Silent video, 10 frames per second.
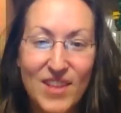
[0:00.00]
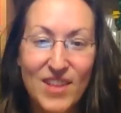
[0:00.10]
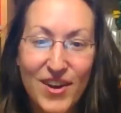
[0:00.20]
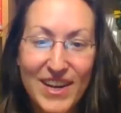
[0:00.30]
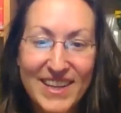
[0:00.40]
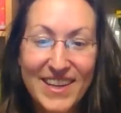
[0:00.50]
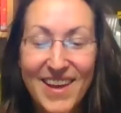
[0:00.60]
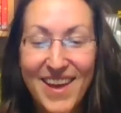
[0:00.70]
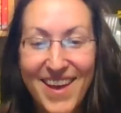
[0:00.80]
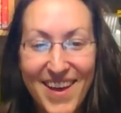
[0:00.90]
Lauren.
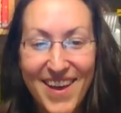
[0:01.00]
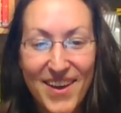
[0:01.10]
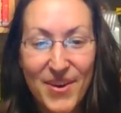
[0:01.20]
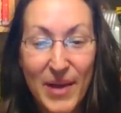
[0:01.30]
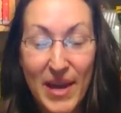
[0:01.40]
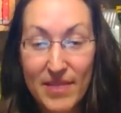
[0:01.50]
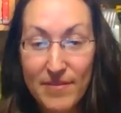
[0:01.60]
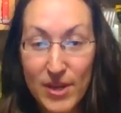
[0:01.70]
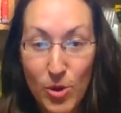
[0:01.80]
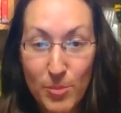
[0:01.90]
Okay, the
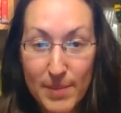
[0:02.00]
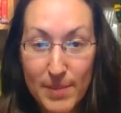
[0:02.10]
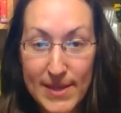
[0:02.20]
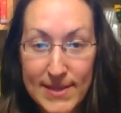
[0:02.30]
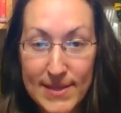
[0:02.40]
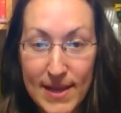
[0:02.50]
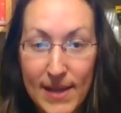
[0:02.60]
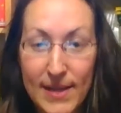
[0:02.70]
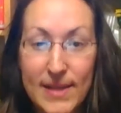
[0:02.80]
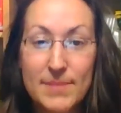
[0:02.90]
video I'm going to make
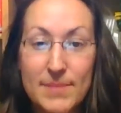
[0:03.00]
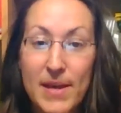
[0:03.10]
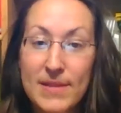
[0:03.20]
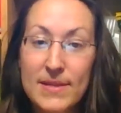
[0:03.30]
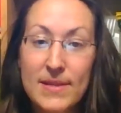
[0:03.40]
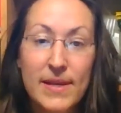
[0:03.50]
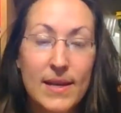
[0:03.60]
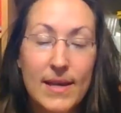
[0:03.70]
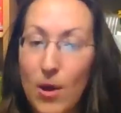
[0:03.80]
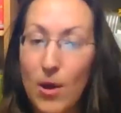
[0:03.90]
tonight is basically a
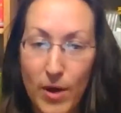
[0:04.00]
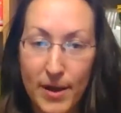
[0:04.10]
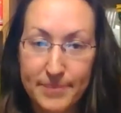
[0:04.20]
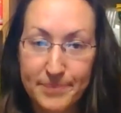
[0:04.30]
now what.